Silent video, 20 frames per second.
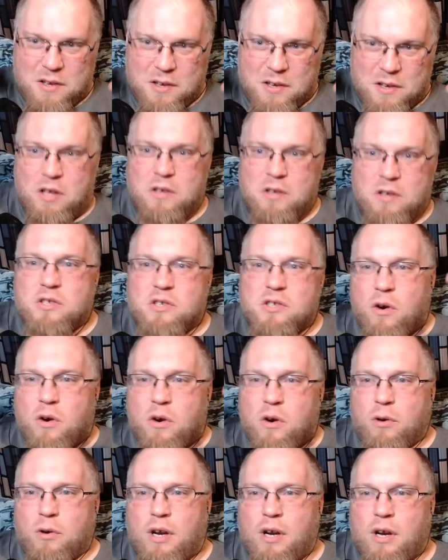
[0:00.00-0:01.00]
the story
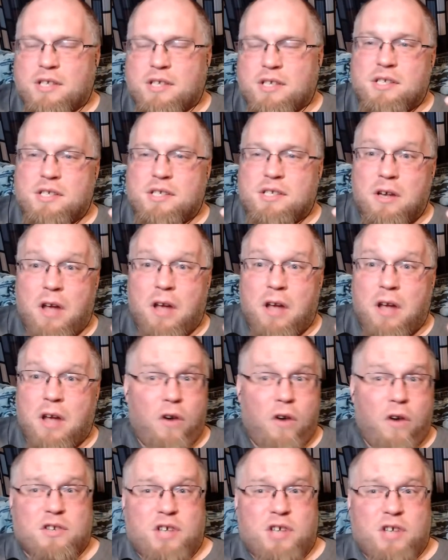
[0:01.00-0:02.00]
progresses.
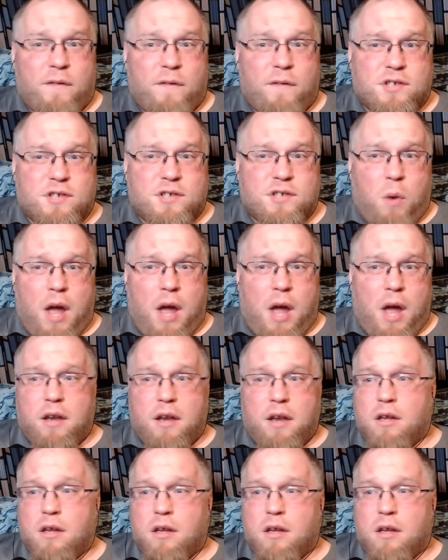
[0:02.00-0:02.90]
Oh, there's Officer Wayne.